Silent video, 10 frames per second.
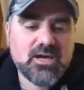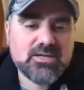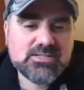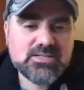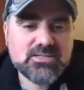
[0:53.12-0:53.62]

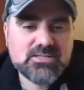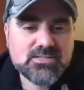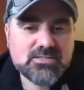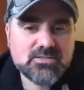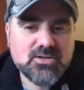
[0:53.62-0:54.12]

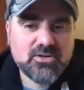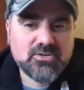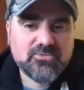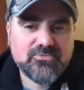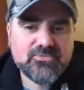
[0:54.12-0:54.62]
since kind
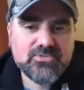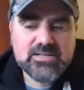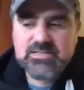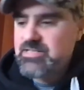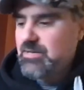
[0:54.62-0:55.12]
of the
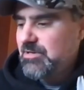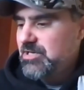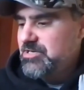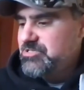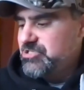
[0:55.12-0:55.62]
end of summer
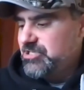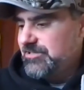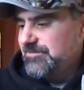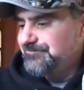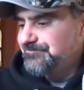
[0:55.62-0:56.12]
last year,
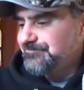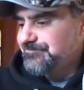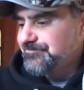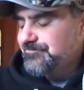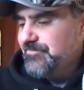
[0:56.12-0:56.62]

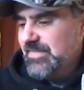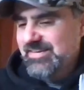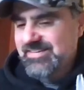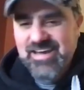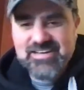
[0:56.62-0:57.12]

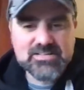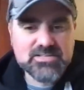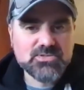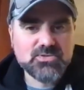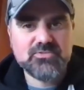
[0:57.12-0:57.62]
getting into
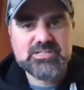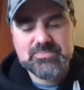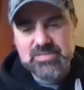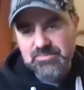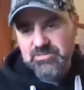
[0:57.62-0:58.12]
sort of
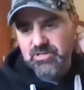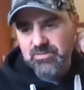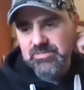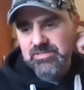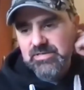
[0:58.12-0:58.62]
September time.
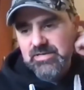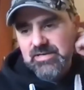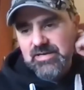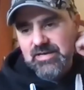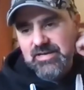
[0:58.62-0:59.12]

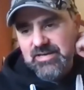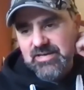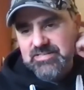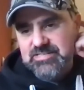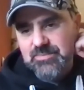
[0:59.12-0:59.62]

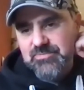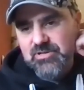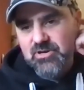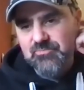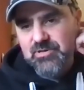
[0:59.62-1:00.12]
And it's
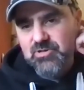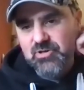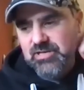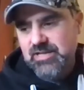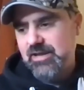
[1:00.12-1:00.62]
something I've been
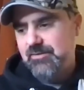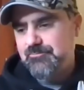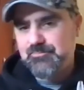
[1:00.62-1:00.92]
looking at